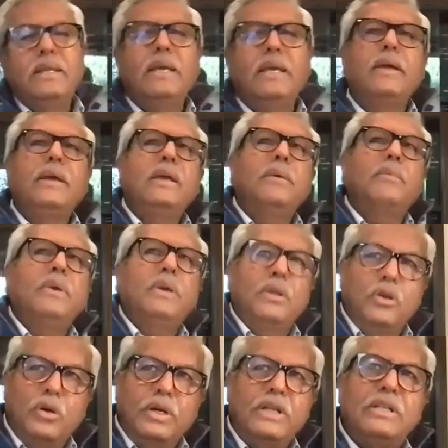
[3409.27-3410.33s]
think, you
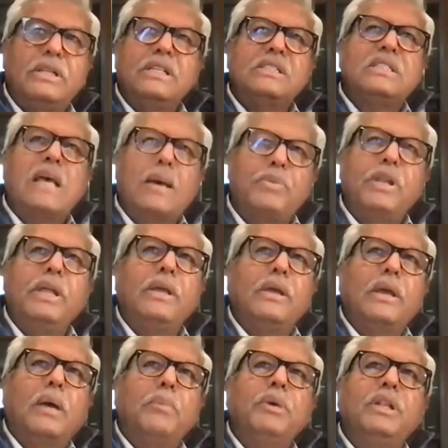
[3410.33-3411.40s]
know, it is
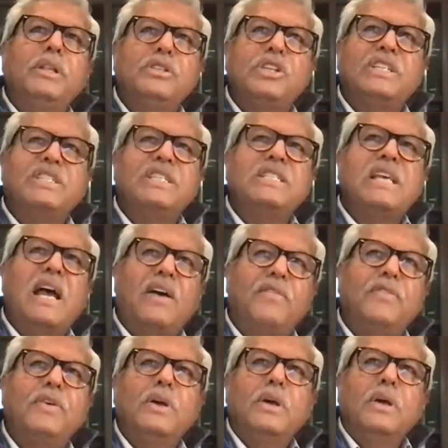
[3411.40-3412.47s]
happening. I mean, judges
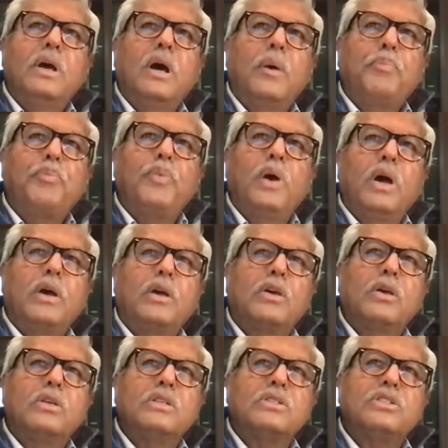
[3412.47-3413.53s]
have a
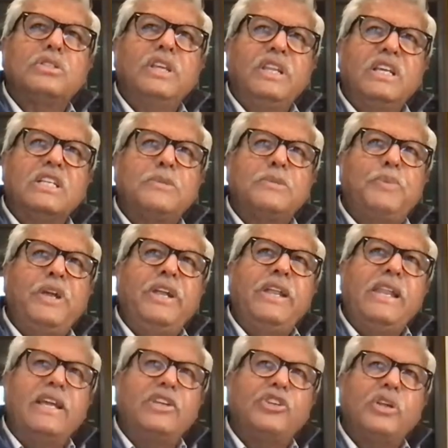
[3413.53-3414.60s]
serious
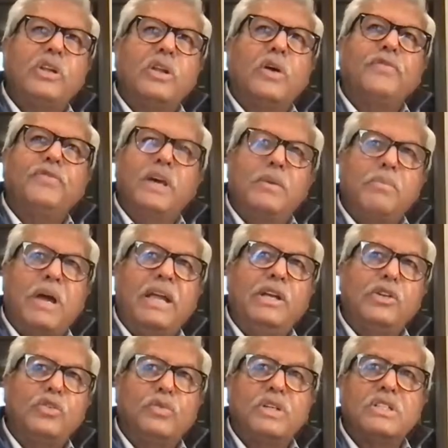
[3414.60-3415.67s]
predilection of their
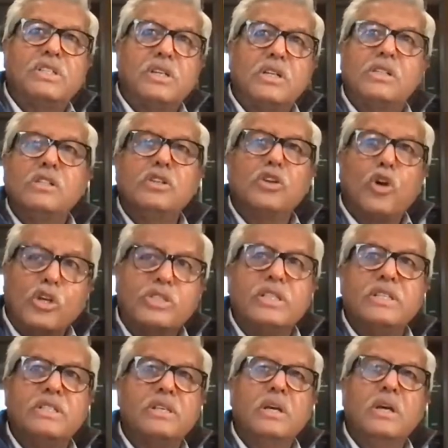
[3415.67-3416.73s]
mind towards certain
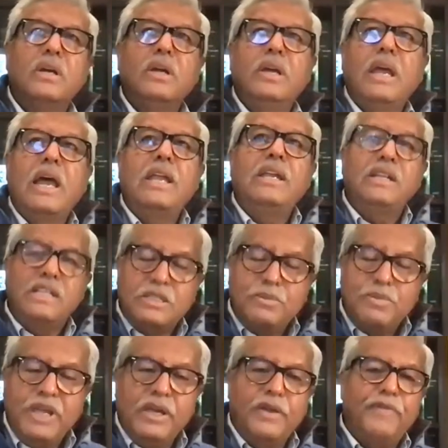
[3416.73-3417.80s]
causes, and it is
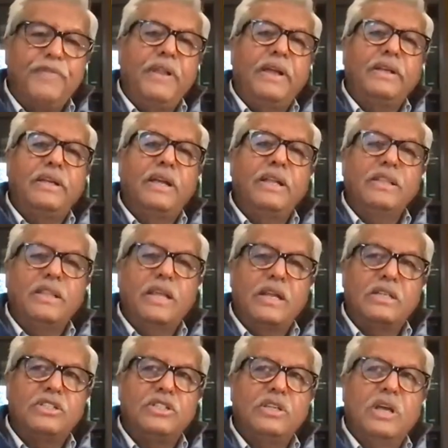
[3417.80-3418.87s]
being reflected in
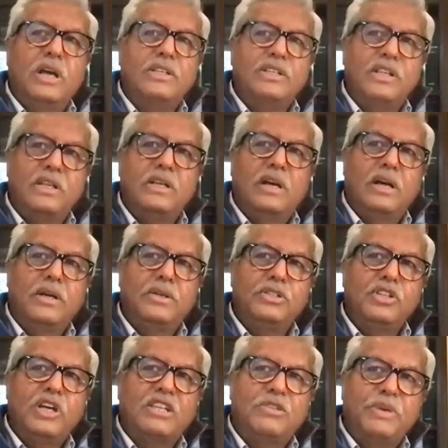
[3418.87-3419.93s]
their
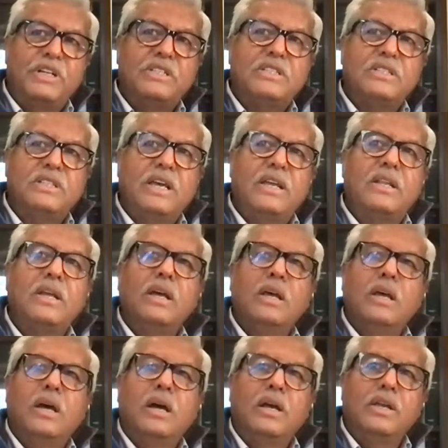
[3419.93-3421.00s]
judgments, their,
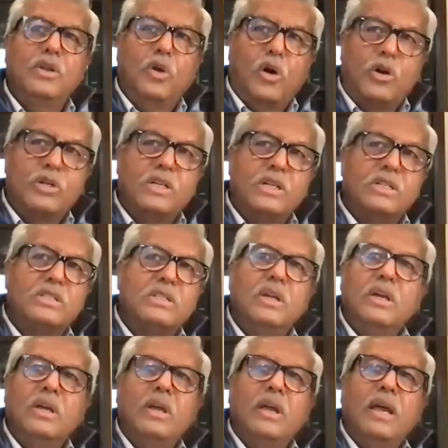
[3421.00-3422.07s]
you know, orders.
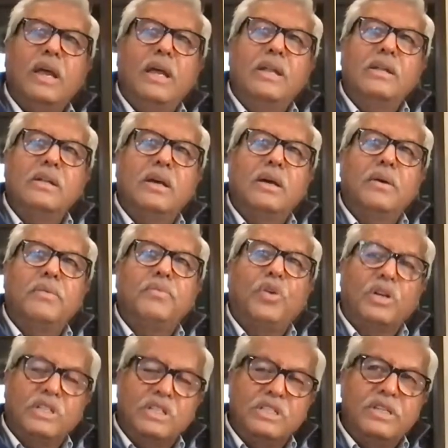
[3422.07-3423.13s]
And
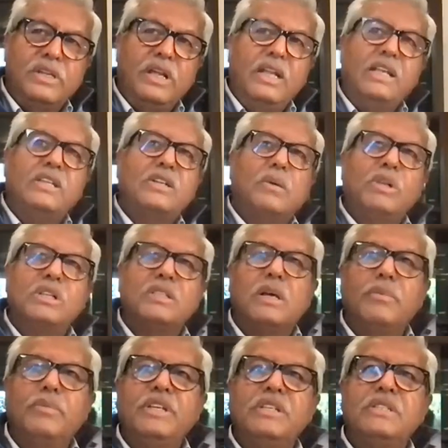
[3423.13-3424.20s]
what is really
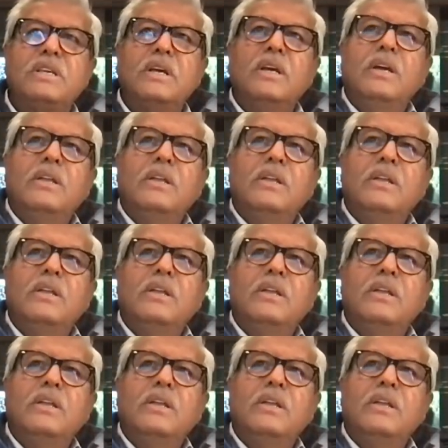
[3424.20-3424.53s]
troublesome is